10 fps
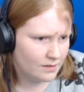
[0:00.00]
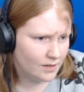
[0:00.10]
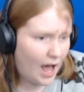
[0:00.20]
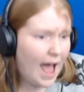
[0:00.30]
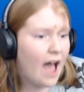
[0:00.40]

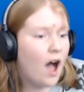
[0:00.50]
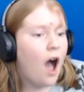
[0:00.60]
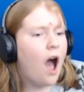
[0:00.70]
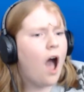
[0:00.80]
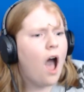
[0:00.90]
Ah!
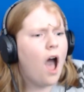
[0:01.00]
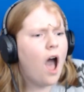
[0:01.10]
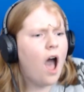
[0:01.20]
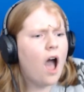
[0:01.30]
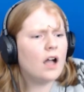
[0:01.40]

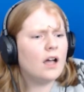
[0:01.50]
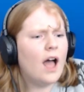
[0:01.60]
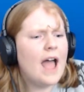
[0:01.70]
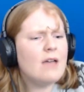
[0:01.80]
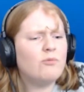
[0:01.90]
Ah!
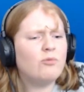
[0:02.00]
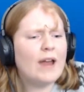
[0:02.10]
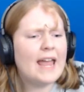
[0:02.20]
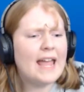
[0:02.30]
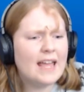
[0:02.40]
I
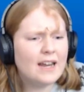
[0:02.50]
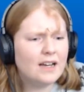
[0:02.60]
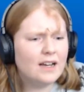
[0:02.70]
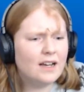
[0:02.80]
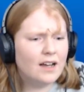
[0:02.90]
ran? Why
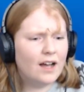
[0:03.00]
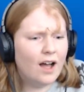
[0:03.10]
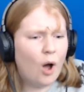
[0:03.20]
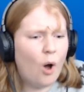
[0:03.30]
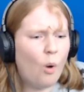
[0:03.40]
would
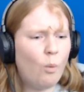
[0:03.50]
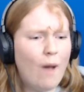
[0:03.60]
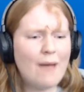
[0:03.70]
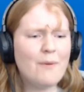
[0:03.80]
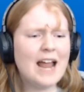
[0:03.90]

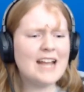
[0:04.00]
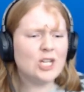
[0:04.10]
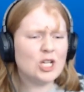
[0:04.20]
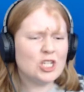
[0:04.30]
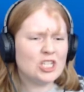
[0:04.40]
I
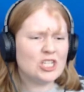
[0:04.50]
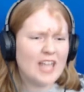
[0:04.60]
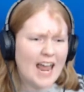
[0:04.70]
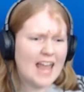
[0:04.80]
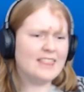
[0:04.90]
just
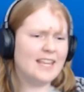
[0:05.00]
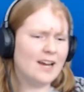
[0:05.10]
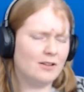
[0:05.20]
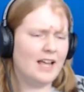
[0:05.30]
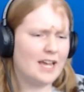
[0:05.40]
stand
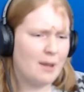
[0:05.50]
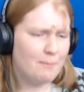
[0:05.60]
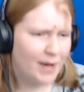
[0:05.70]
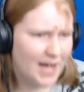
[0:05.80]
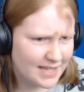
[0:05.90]
there like a
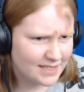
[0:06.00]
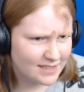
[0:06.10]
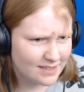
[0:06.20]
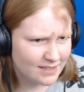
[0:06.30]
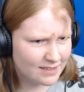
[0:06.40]
putz?